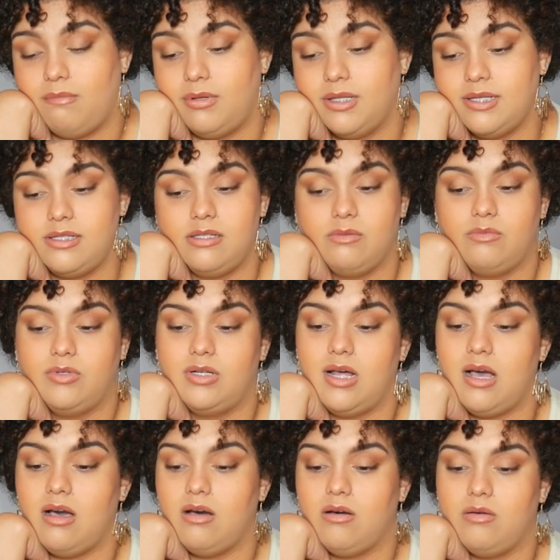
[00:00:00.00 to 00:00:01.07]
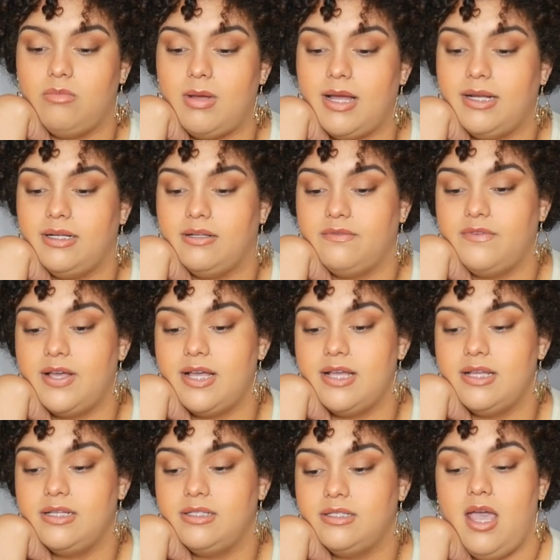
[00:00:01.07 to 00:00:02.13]
please someone help. I need
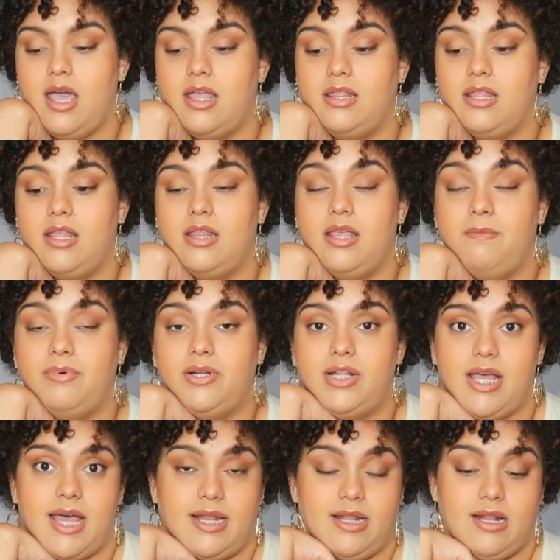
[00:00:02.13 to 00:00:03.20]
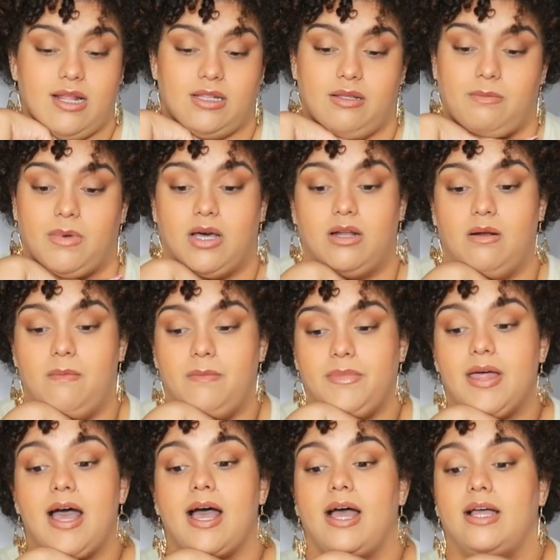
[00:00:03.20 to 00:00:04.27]
advice. And then they put an edit at the bottom
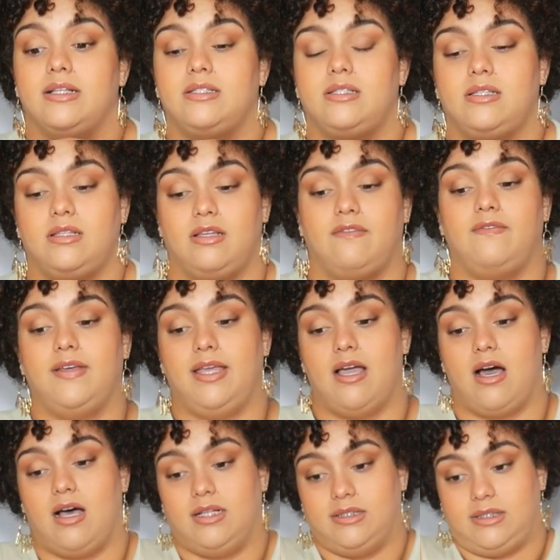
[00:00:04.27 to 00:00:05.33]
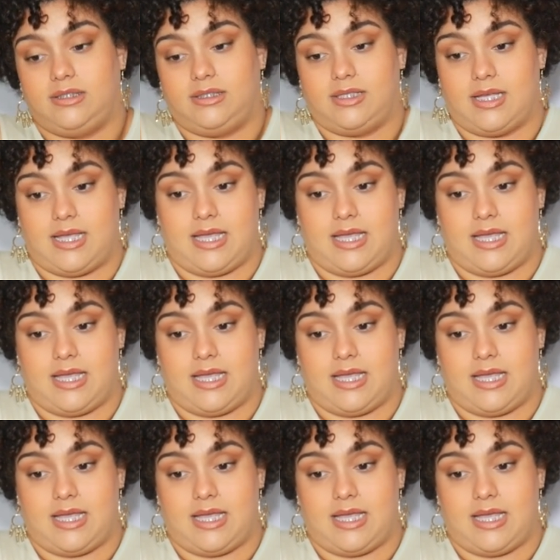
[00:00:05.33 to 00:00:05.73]
that the fiance's